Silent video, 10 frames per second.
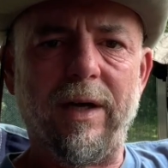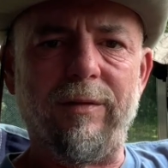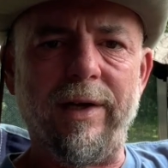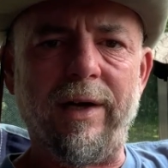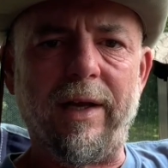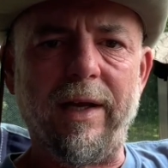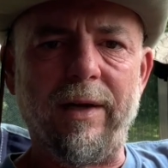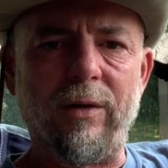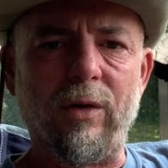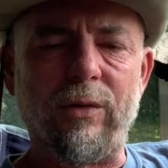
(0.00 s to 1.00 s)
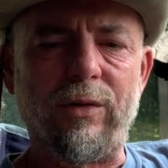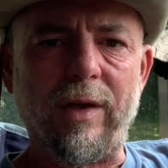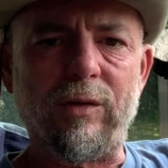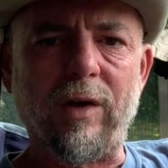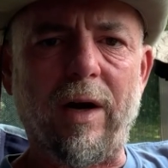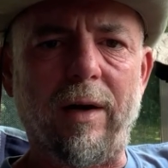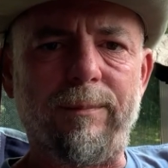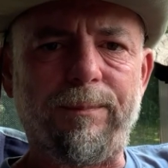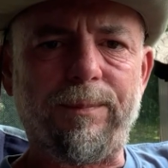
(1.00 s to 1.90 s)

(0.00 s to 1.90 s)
of an indicator those things are.